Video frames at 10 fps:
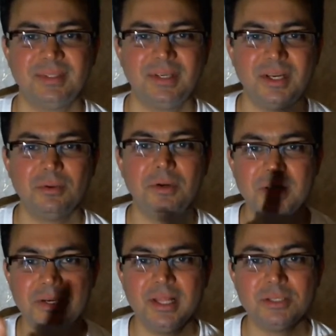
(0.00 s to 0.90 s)
It
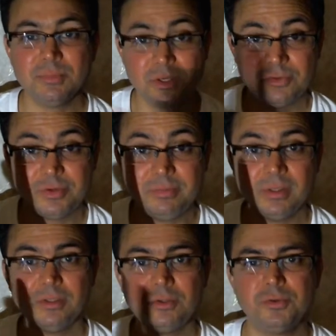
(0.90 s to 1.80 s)
only tells me
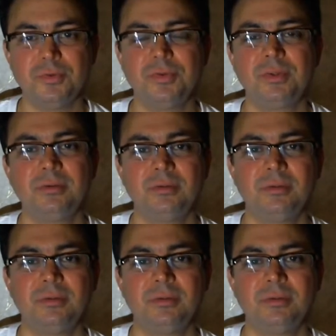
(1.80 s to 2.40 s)
trivial truth